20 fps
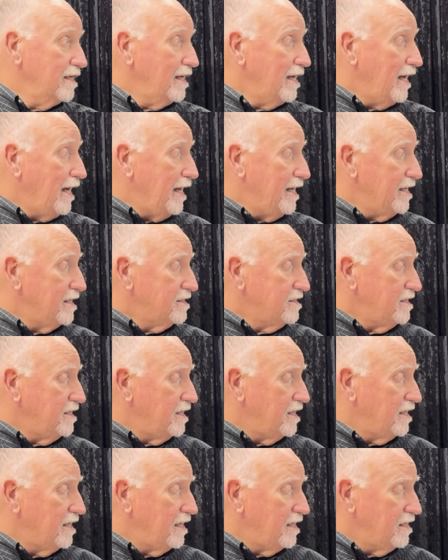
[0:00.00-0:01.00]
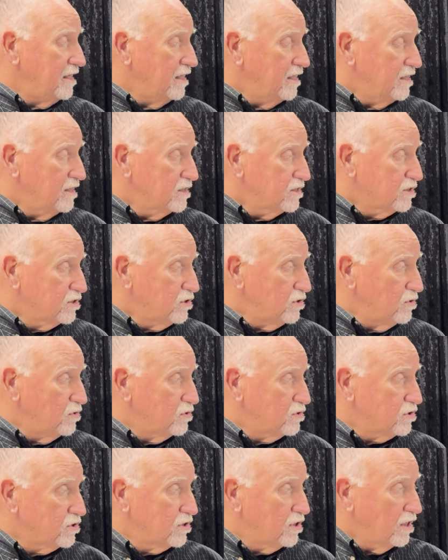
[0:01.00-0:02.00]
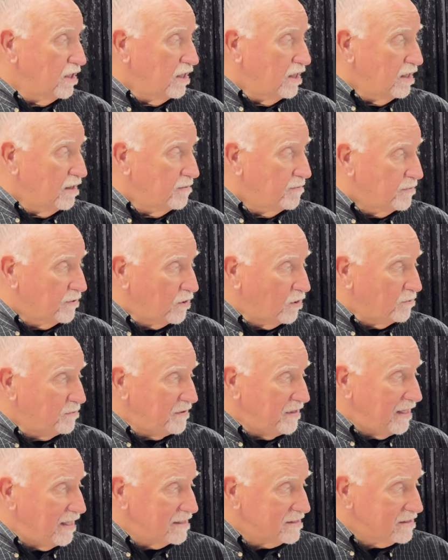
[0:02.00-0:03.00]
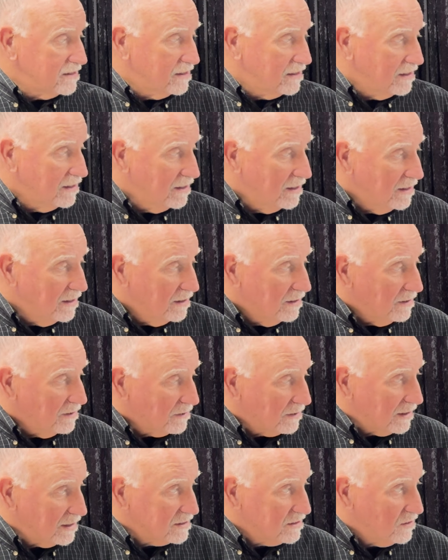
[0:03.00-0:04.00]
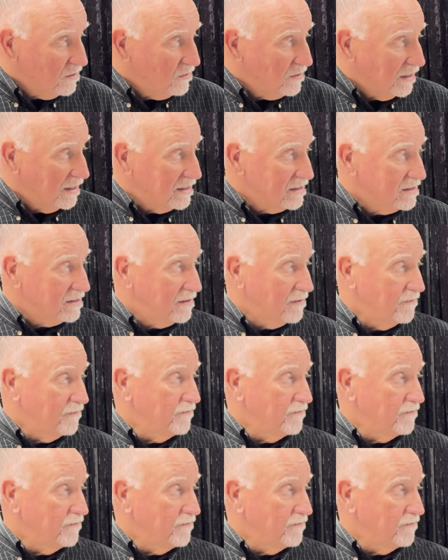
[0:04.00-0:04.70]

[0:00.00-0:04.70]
Ella tiene sus propias razones.